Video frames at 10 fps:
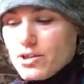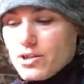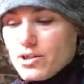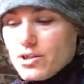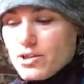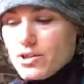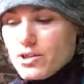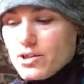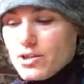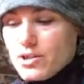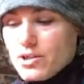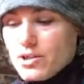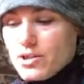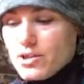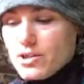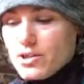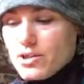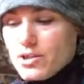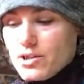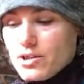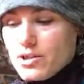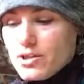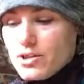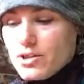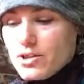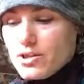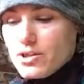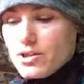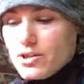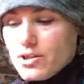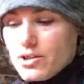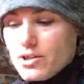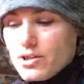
And hi, Tracy, thanks for joining. But